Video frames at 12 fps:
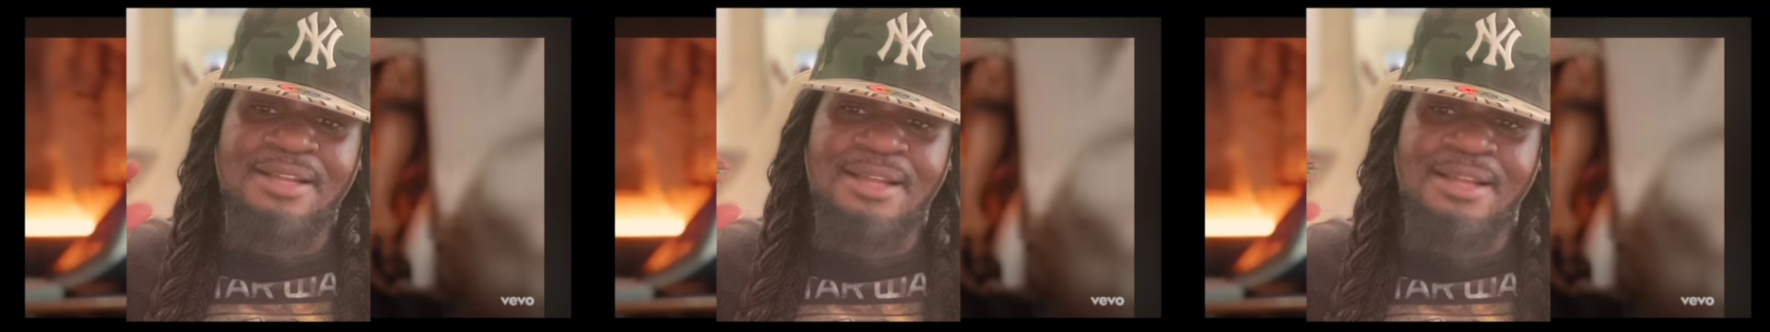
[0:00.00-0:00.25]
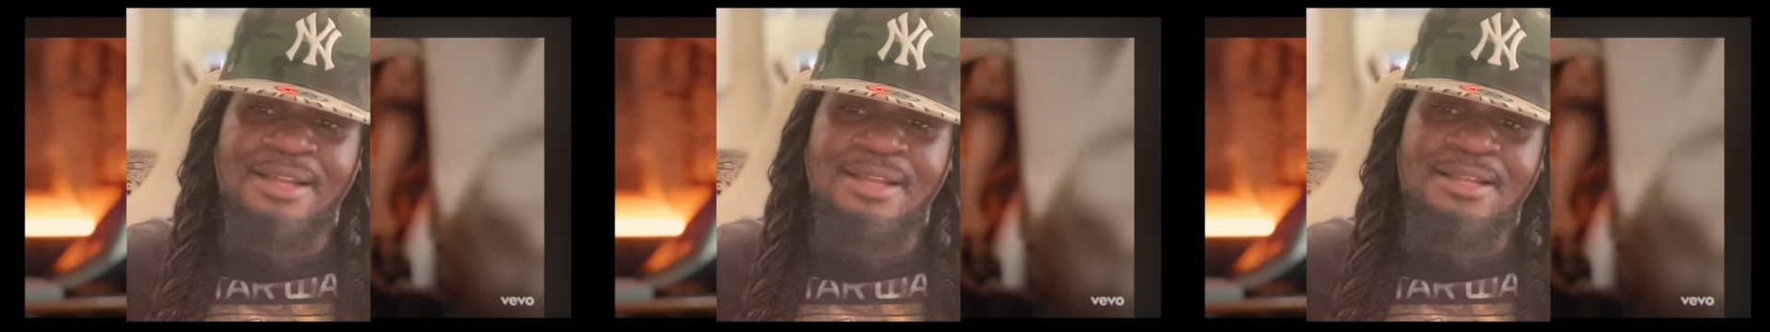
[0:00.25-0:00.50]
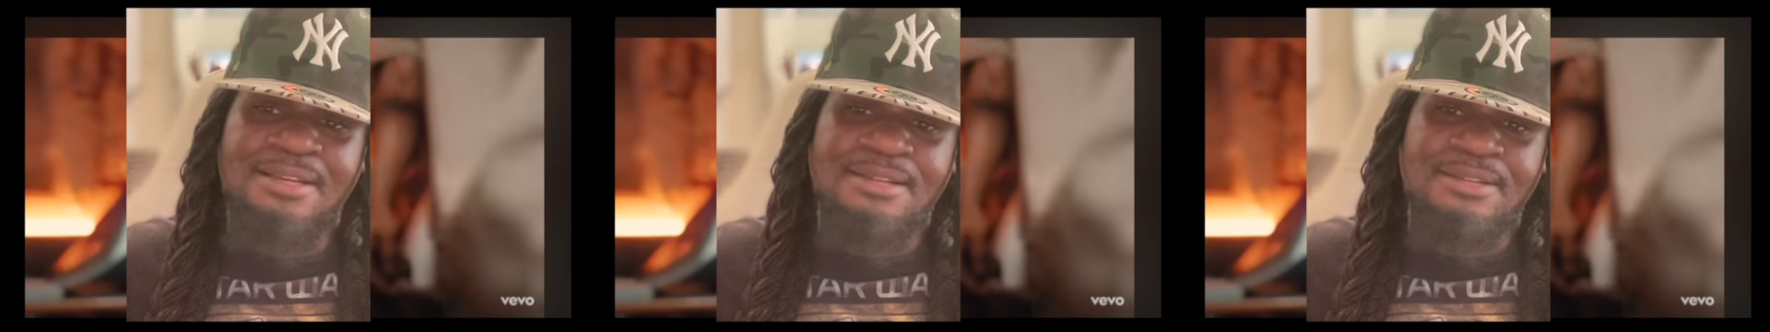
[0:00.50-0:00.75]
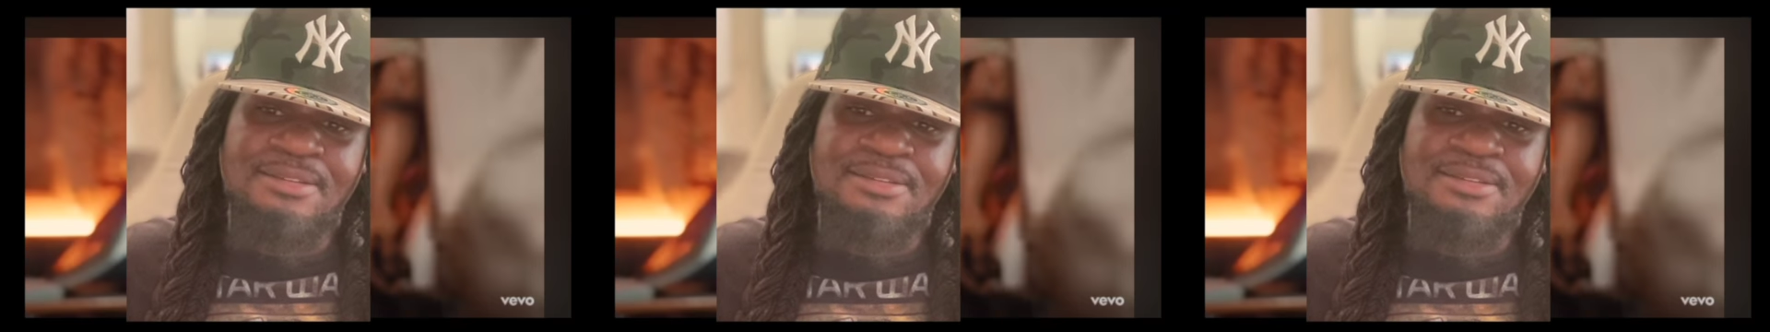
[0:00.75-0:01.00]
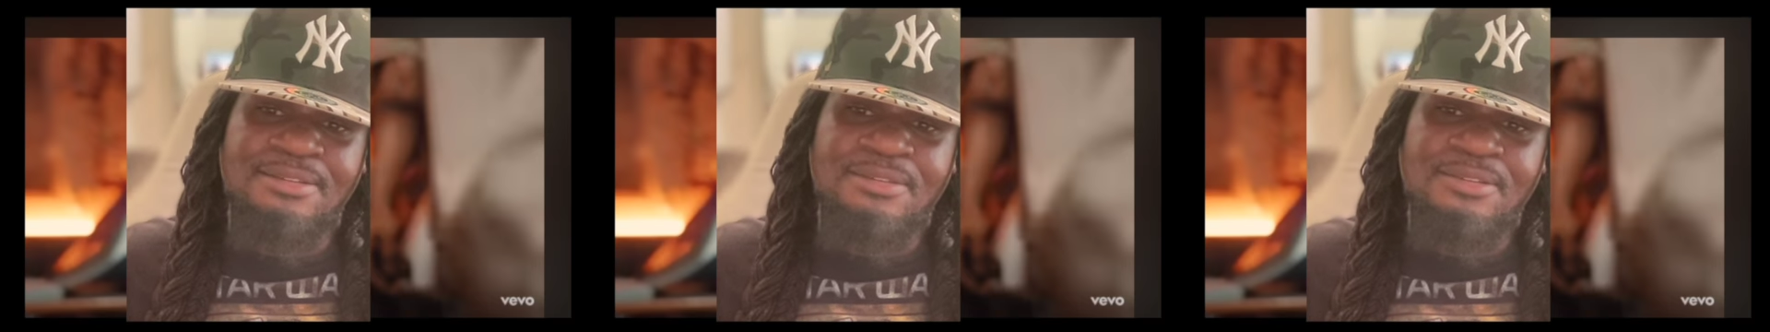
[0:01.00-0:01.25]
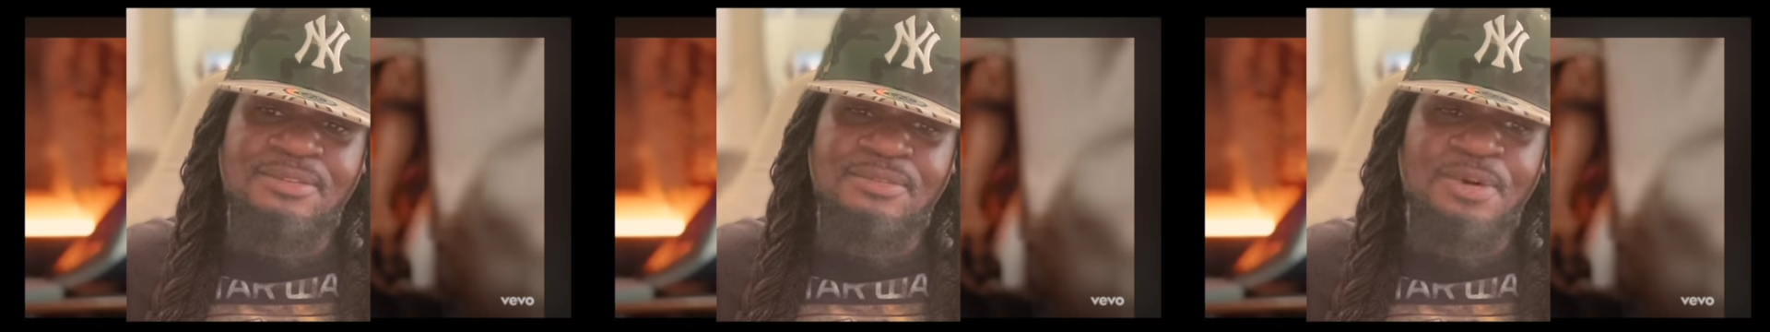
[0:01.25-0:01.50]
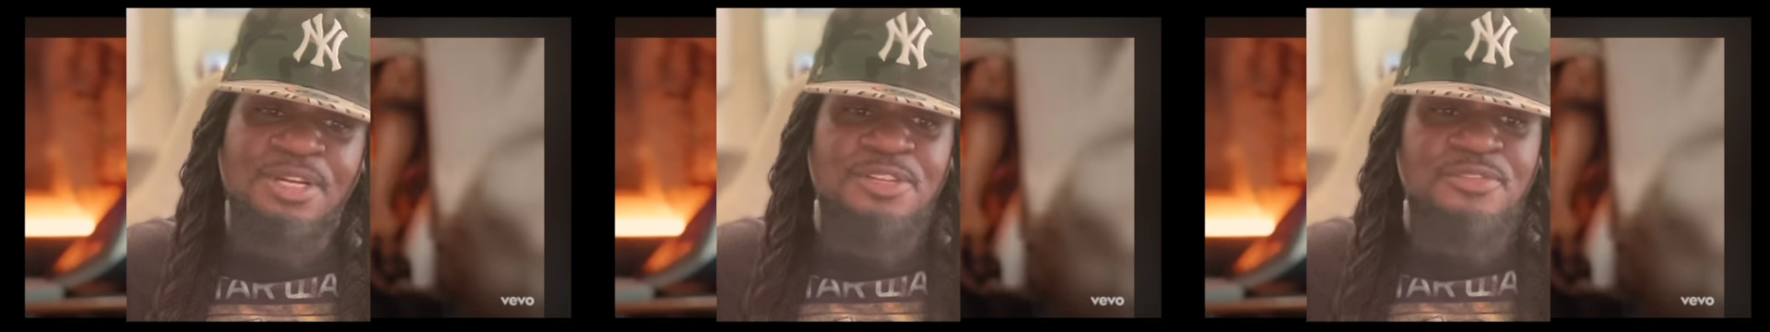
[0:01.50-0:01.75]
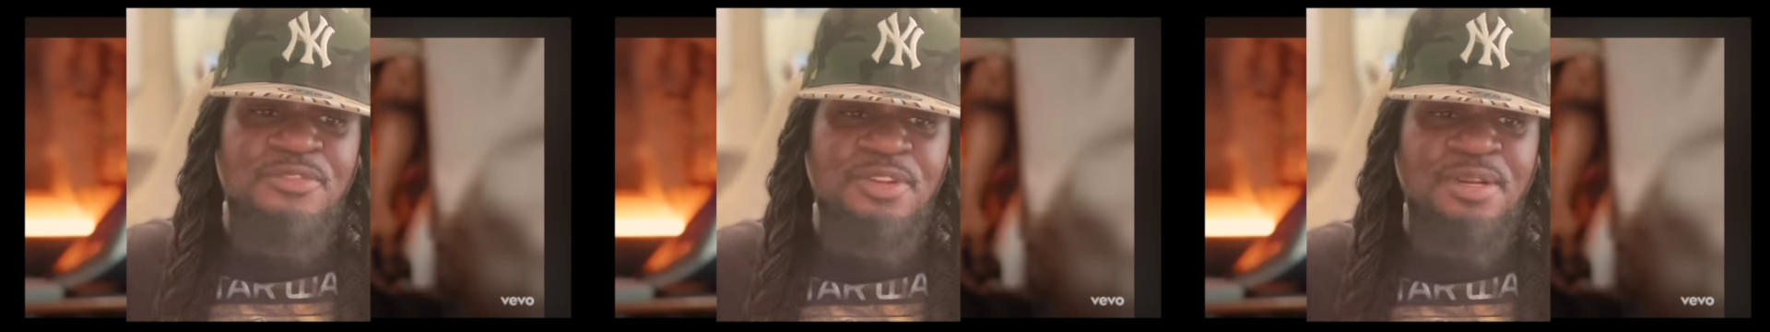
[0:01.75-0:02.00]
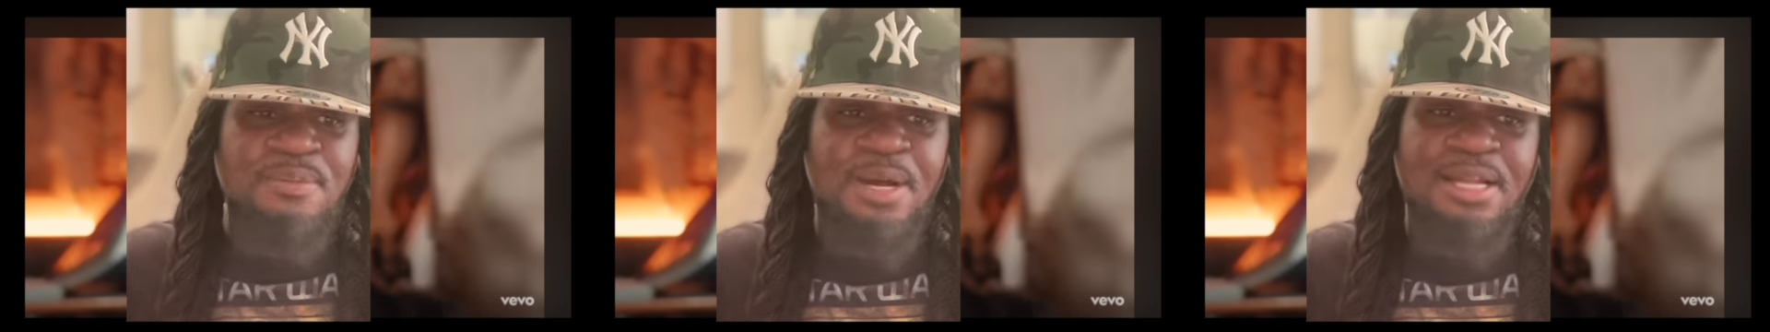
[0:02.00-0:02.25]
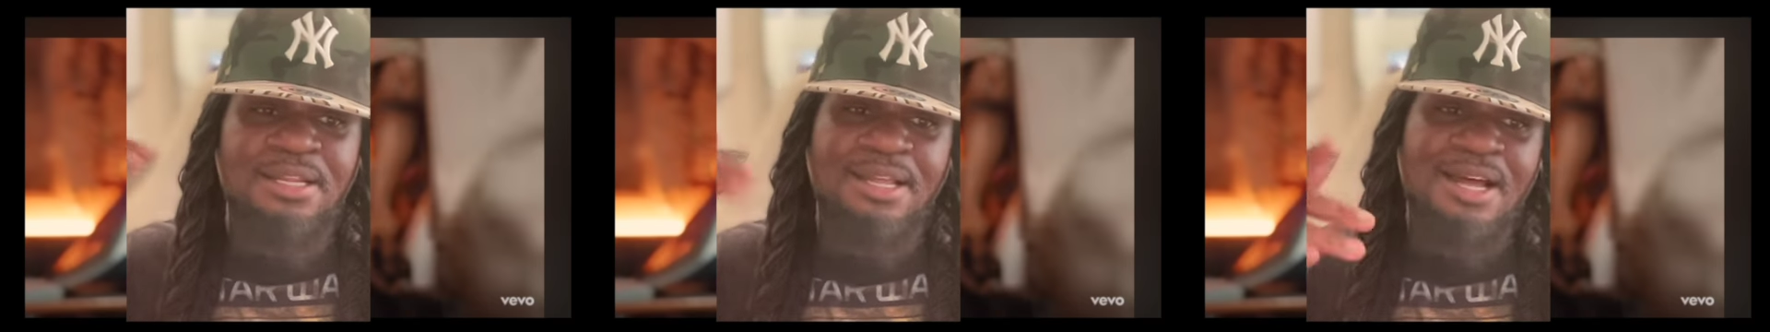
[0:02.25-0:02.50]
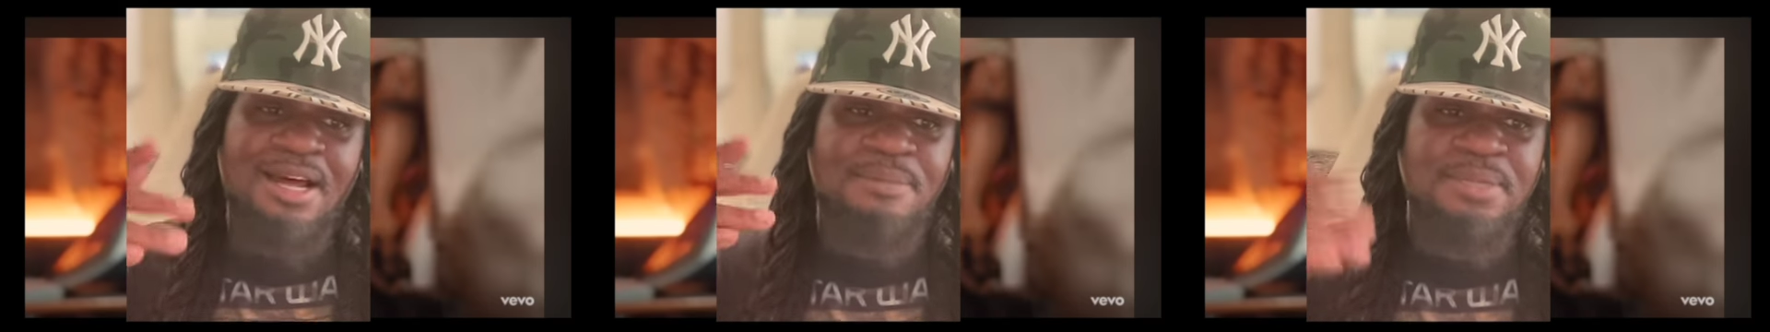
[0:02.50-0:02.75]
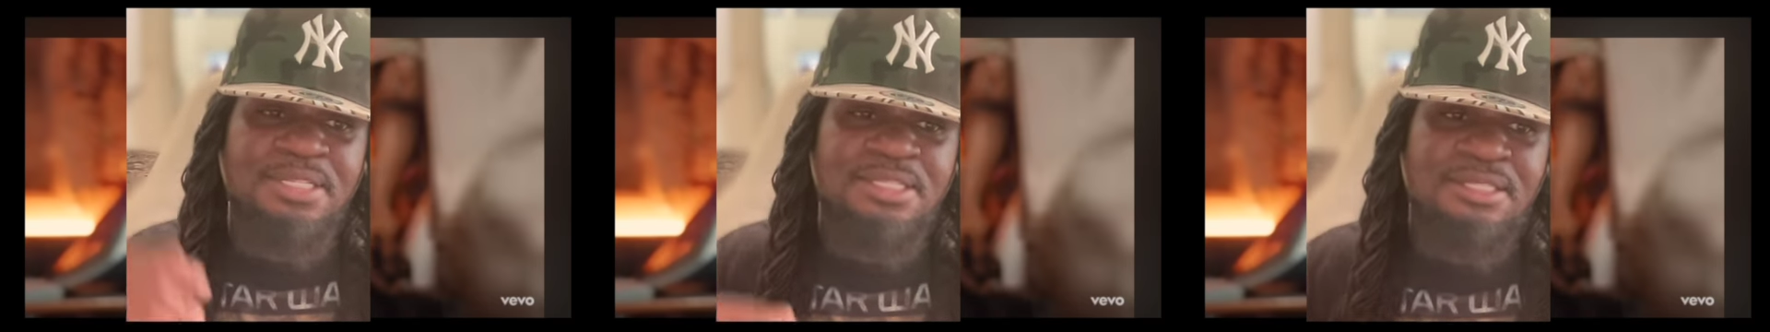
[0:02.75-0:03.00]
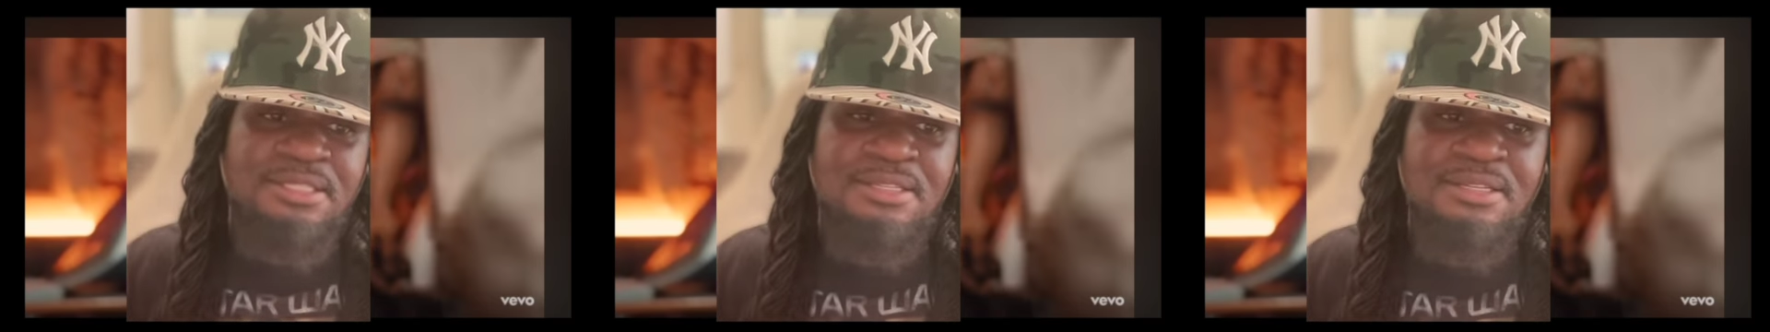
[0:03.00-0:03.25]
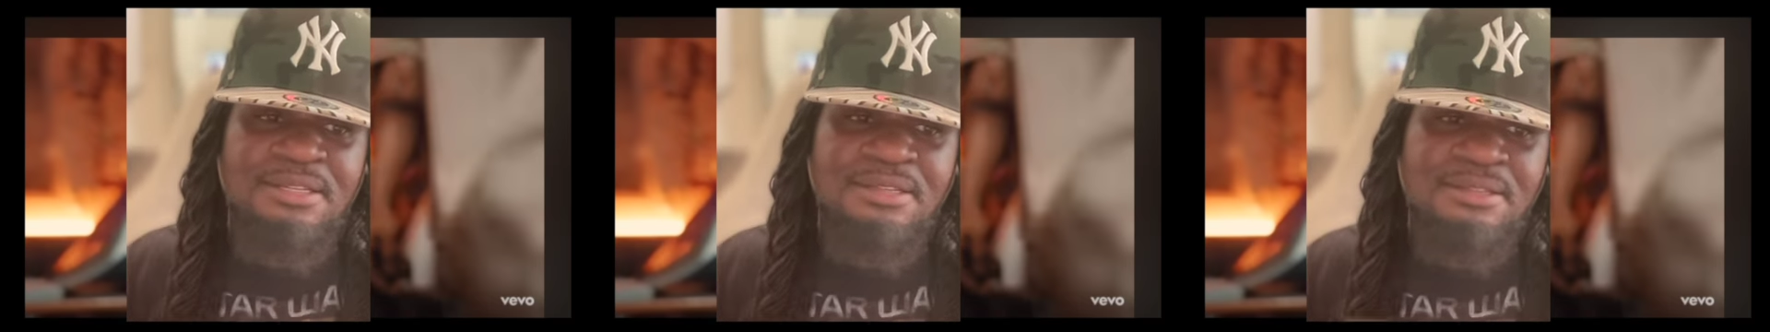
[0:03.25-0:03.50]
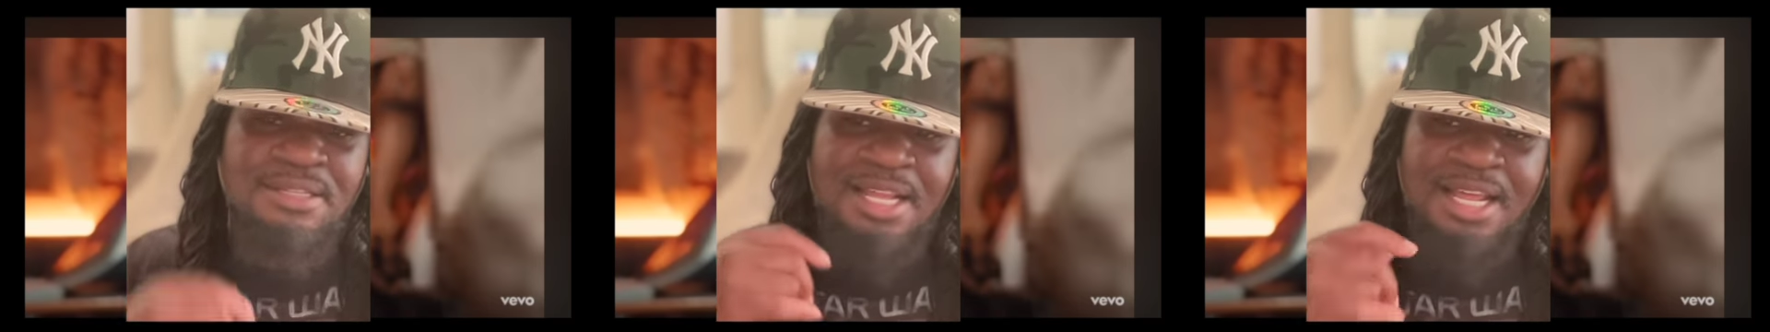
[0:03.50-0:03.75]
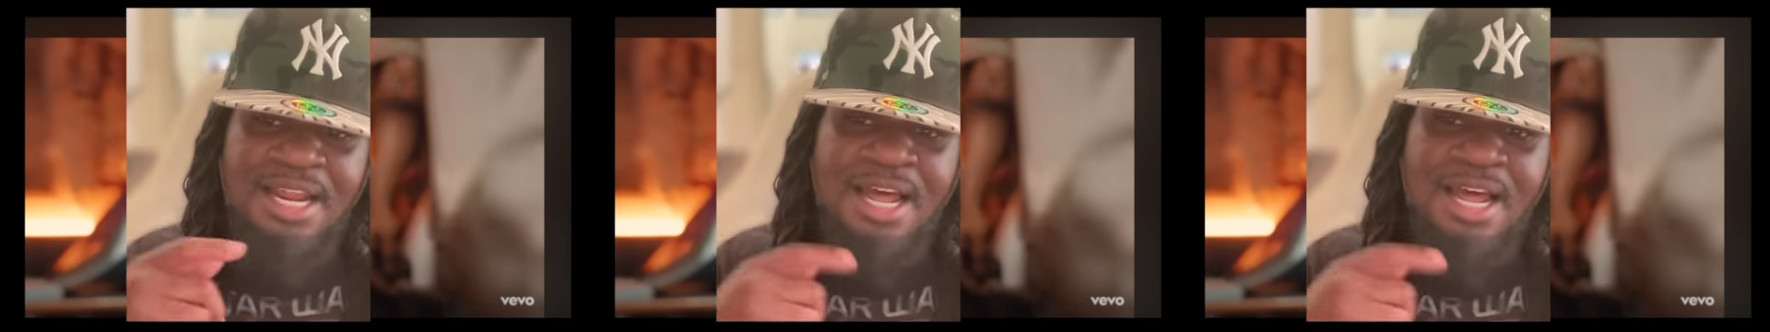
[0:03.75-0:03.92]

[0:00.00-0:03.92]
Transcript: And what do you feel about the comments that